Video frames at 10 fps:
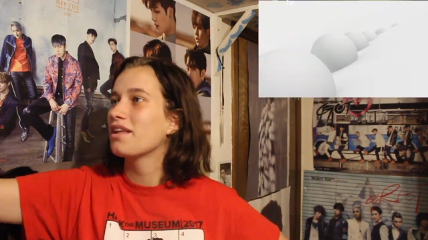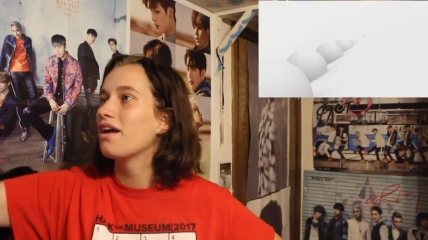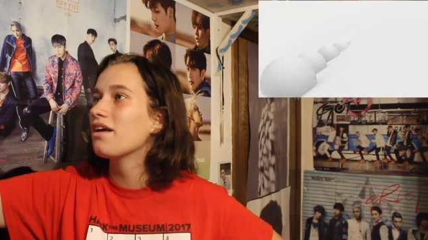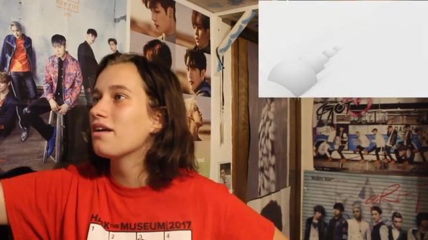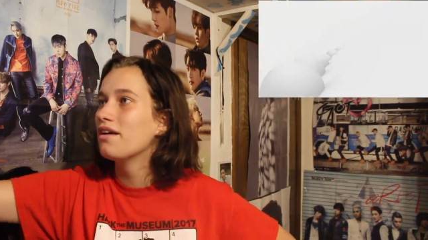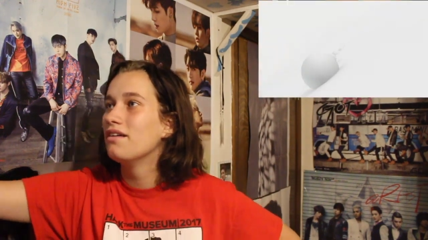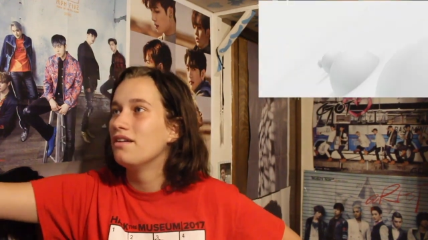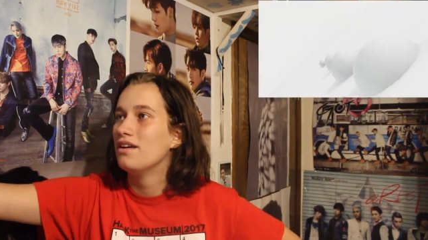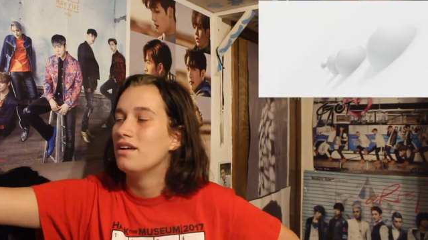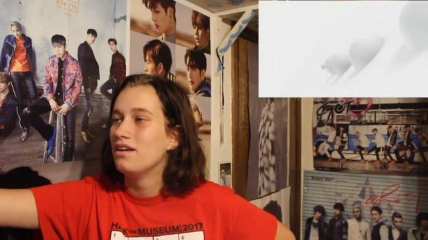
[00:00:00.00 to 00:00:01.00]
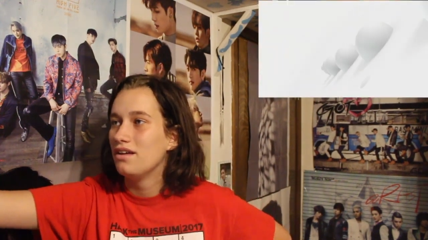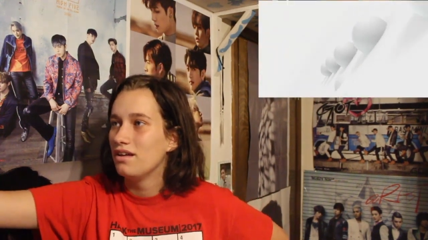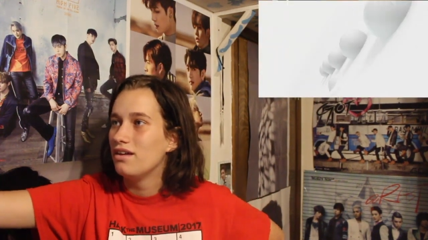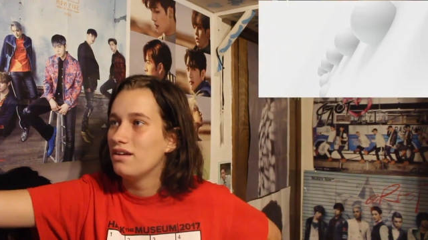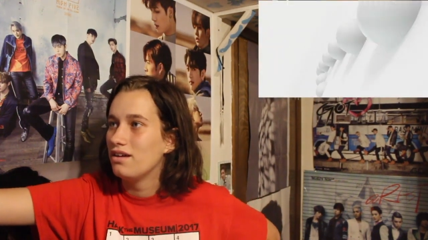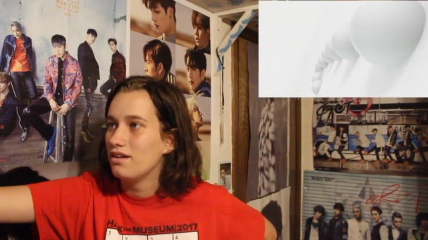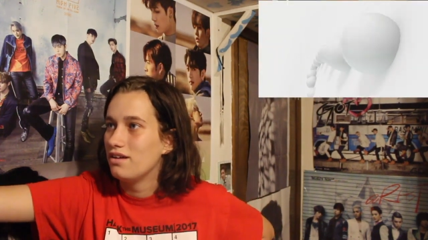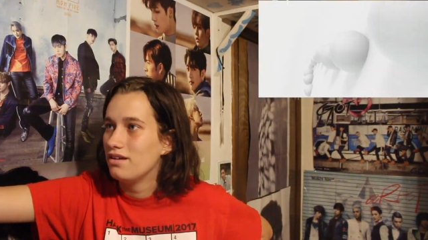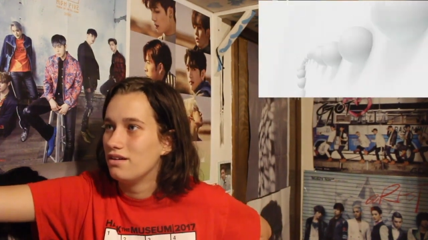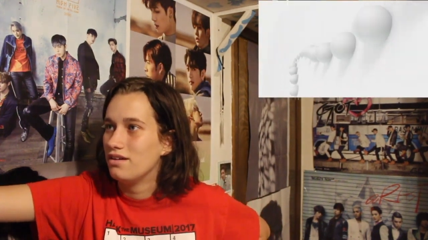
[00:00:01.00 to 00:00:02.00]

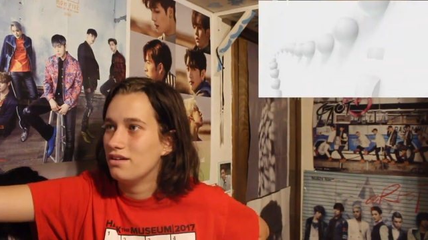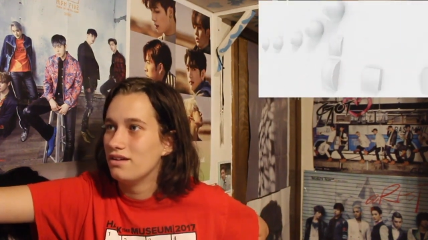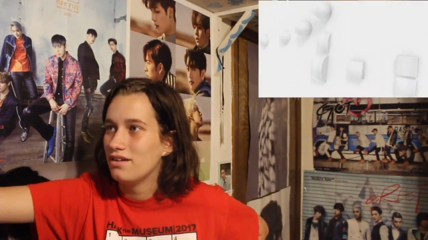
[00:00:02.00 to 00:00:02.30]
Nobody speaks.